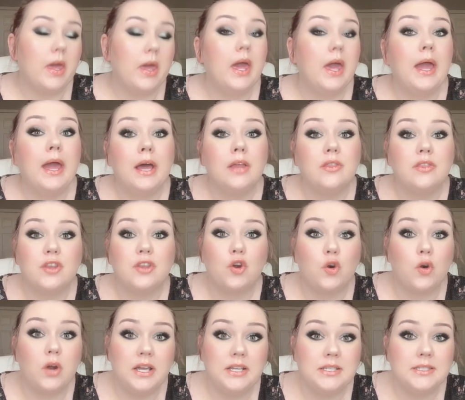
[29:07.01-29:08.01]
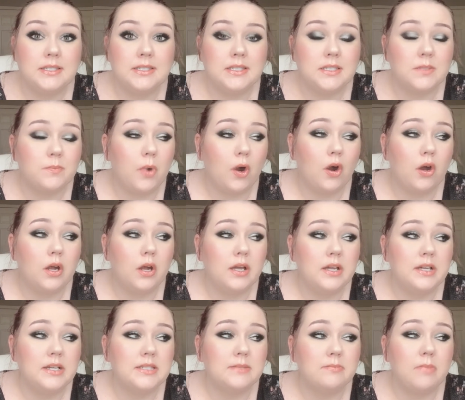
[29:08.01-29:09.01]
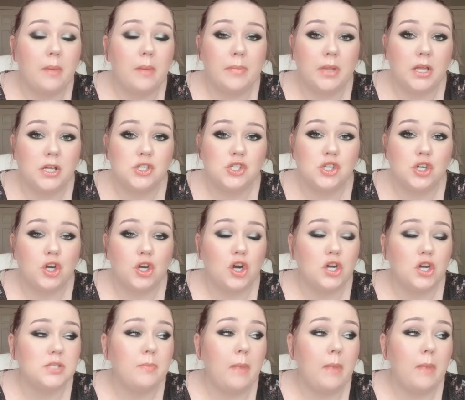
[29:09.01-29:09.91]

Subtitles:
And the craziest part is my blood sugars.